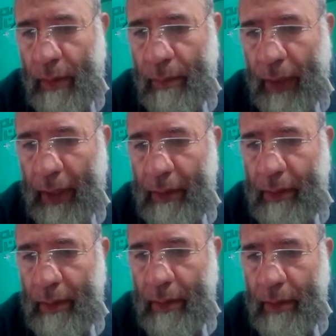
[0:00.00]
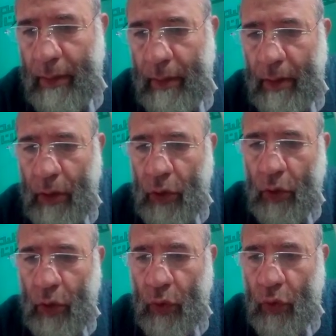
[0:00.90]
blood
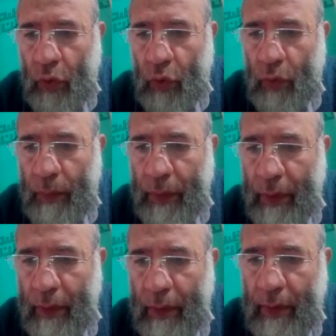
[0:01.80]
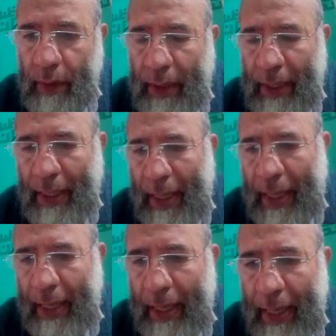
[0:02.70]
group
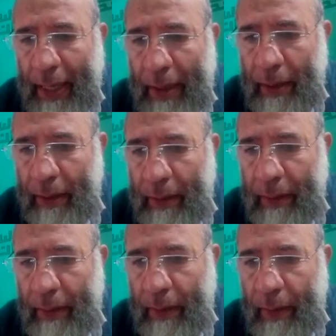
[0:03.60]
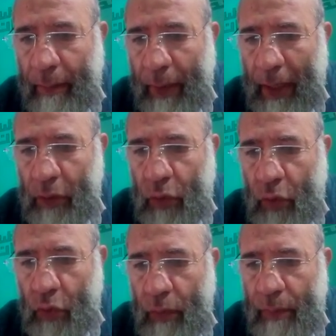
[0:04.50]
A blood
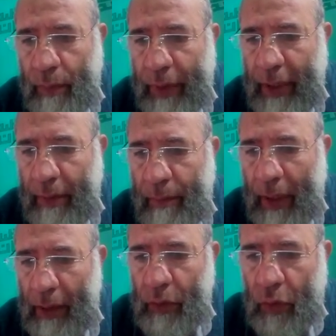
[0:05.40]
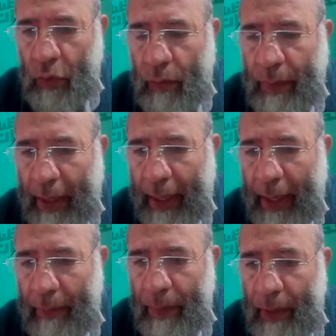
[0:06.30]
group, B blood group,
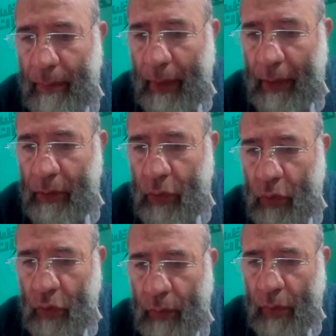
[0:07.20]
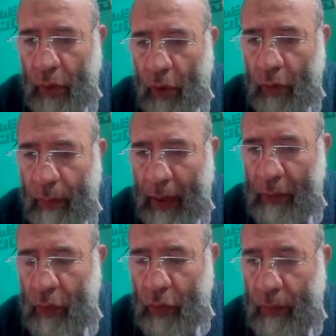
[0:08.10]
AB blood group, O
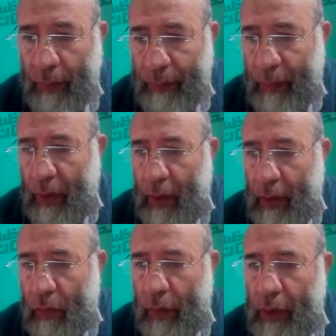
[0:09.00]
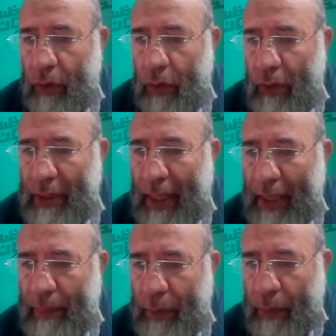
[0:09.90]
blood group. When you cross
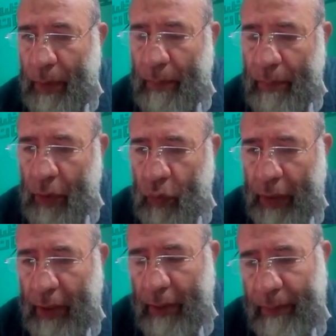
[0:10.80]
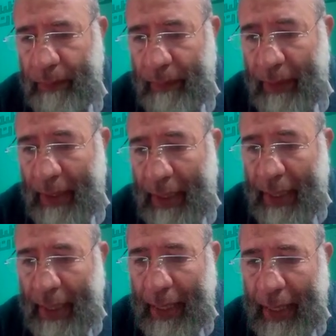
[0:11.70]
other problem between
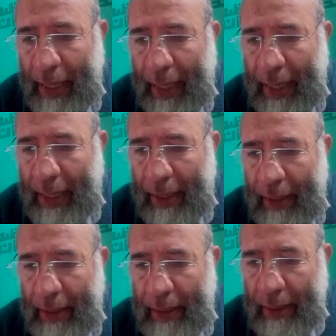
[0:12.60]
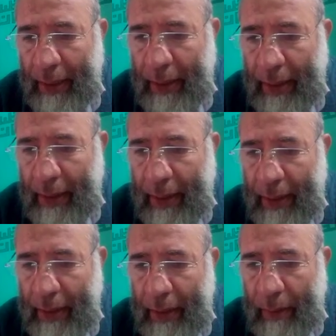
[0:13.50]
A
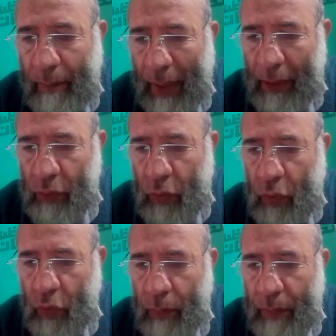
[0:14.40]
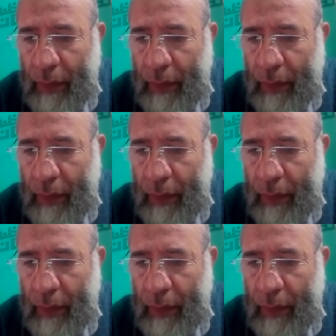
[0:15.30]
blood group